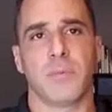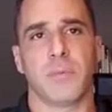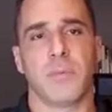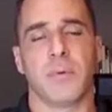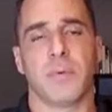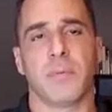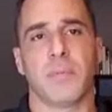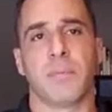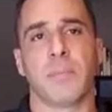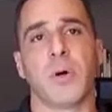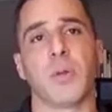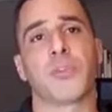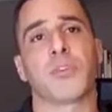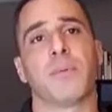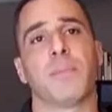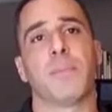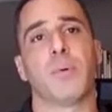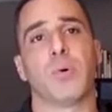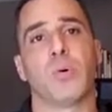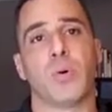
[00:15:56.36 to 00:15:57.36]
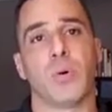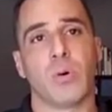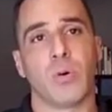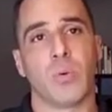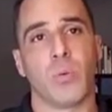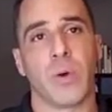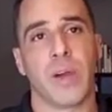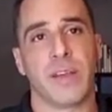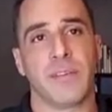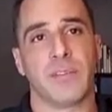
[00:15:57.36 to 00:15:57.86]
multiple
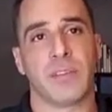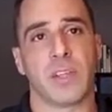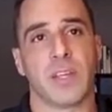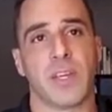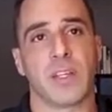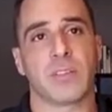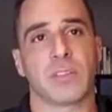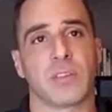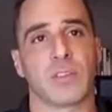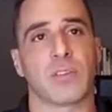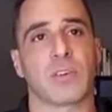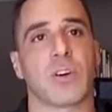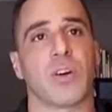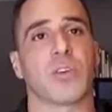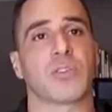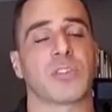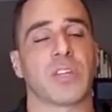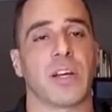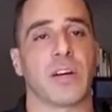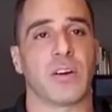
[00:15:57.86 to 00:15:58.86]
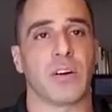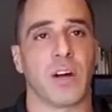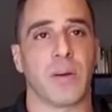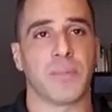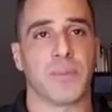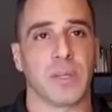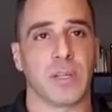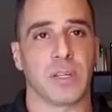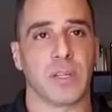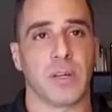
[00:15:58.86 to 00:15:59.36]
wavelengths across our
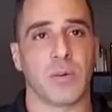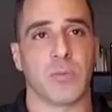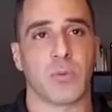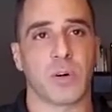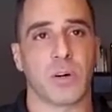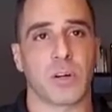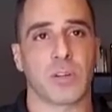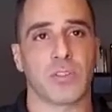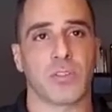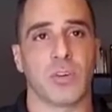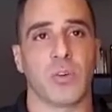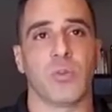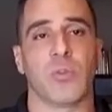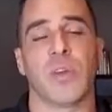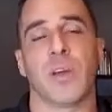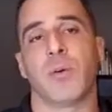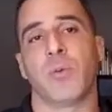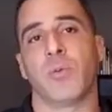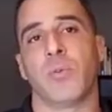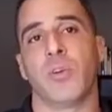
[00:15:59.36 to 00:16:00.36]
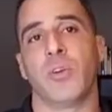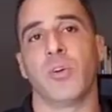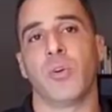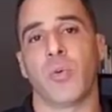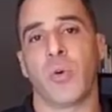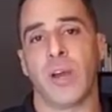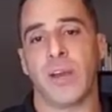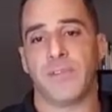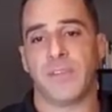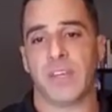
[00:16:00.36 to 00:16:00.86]
optic network, so that we
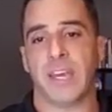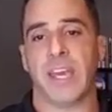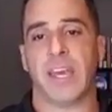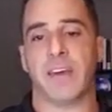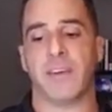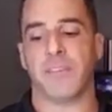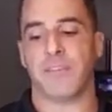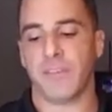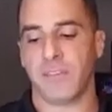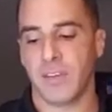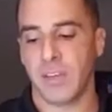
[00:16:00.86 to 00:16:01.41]
don't have to have